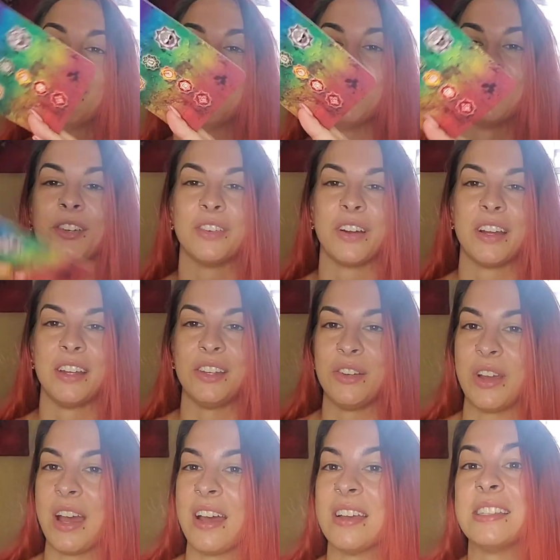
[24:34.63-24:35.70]
All right, you
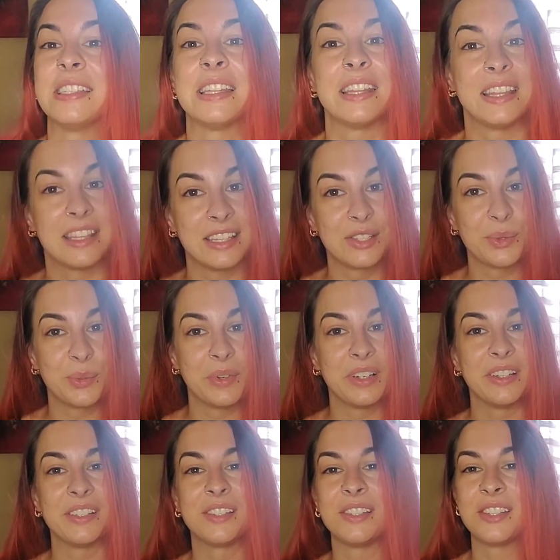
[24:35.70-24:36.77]
guys, this
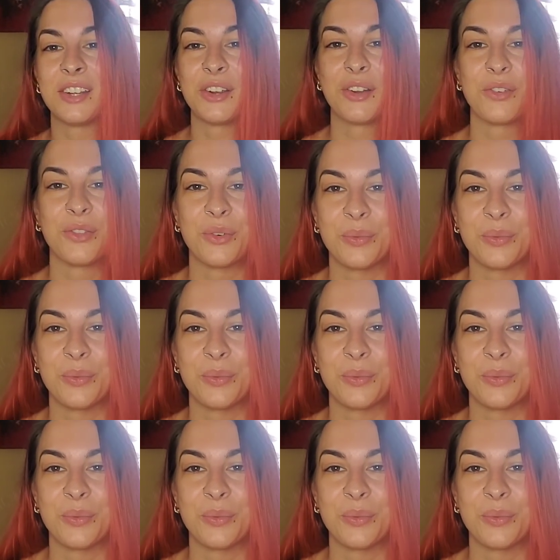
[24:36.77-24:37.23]
was Tarot of the